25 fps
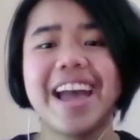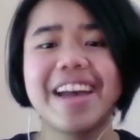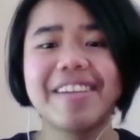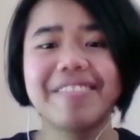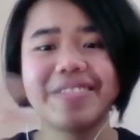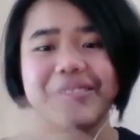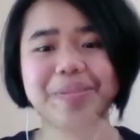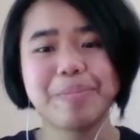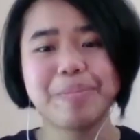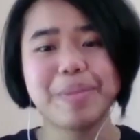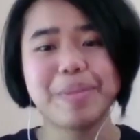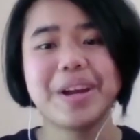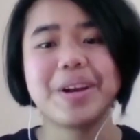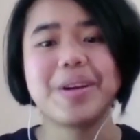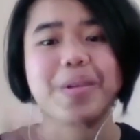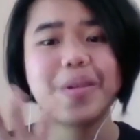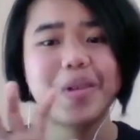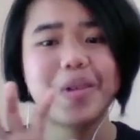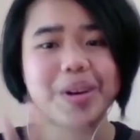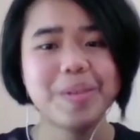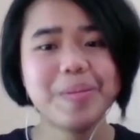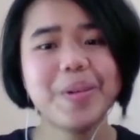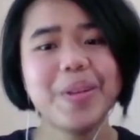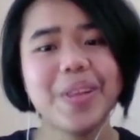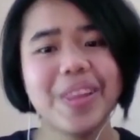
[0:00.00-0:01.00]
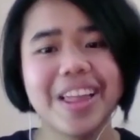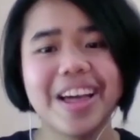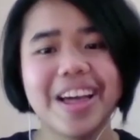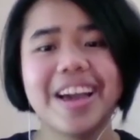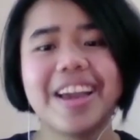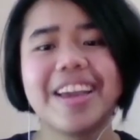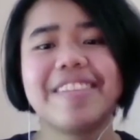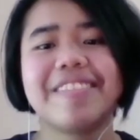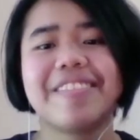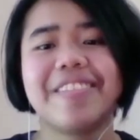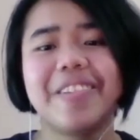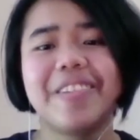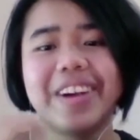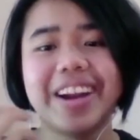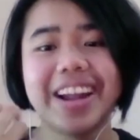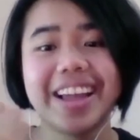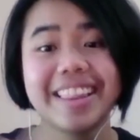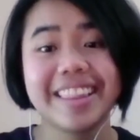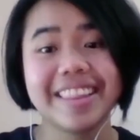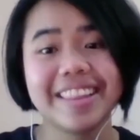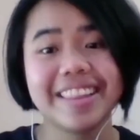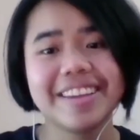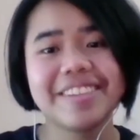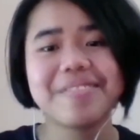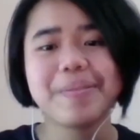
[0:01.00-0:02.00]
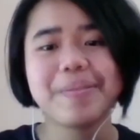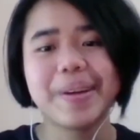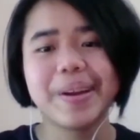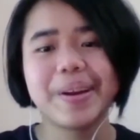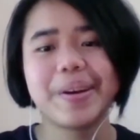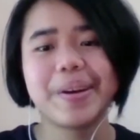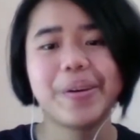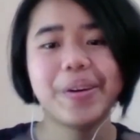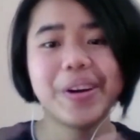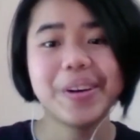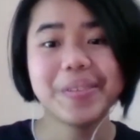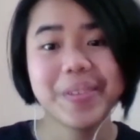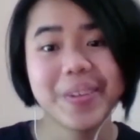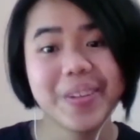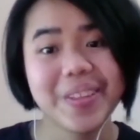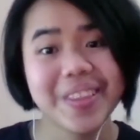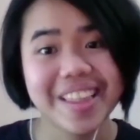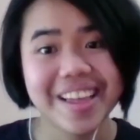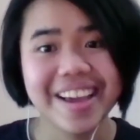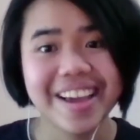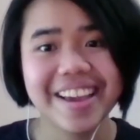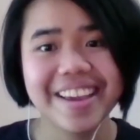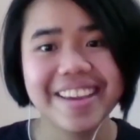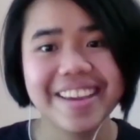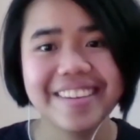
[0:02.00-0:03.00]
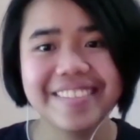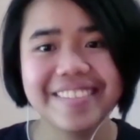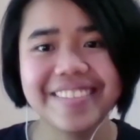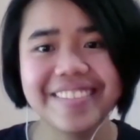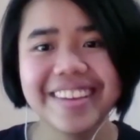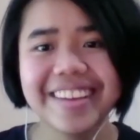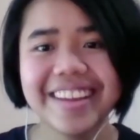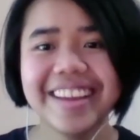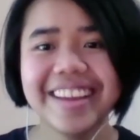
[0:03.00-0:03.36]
have my normal life where I live my normal life.